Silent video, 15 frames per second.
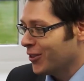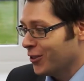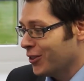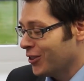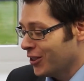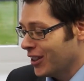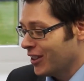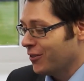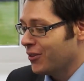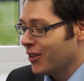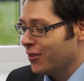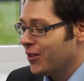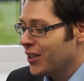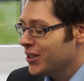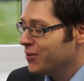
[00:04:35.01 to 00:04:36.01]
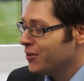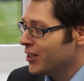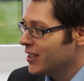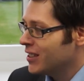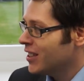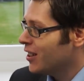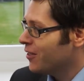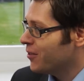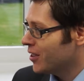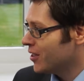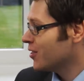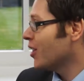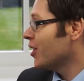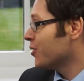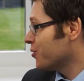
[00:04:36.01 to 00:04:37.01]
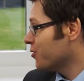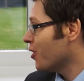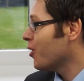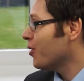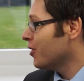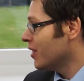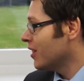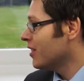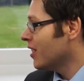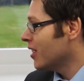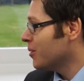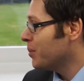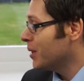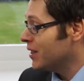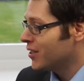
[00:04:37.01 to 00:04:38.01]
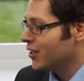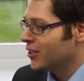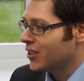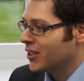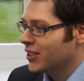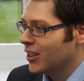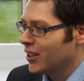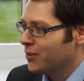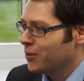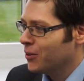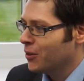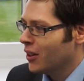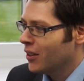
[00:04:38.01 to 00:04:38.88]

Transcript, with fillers: Or, uh, the, the, festival itself has, has grown and, and, been so successful.